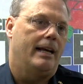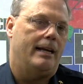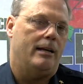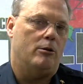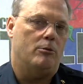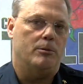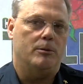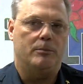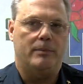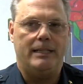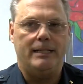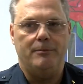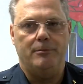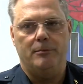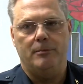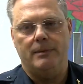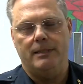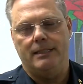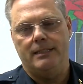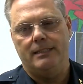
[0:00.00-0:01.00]
help them keep
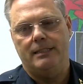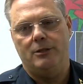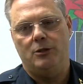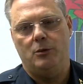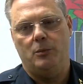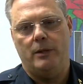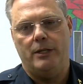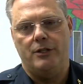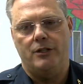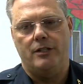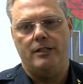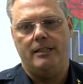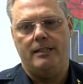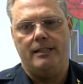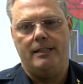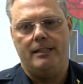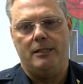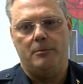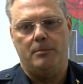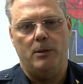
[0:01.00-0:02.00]
them in a situation
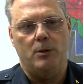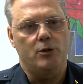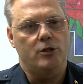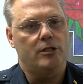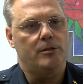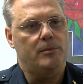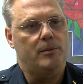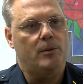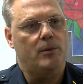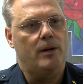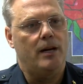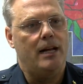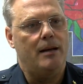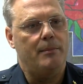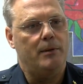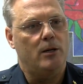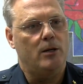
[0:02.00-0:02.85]
that exposes them to crime,